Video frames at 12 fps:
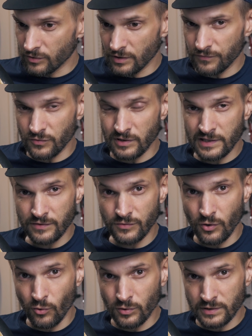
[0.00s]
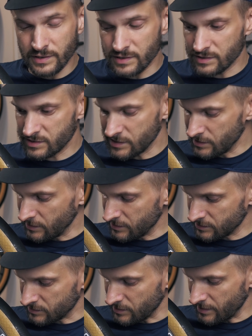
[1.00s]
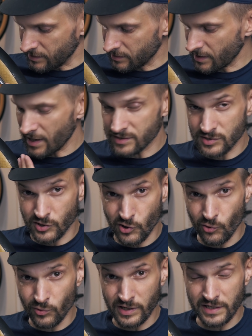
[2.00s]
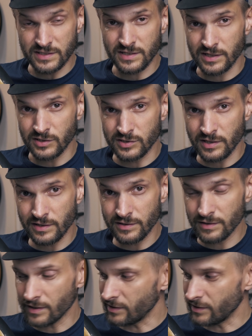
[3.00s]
If you leave the old sealant like as a coating inside the tire,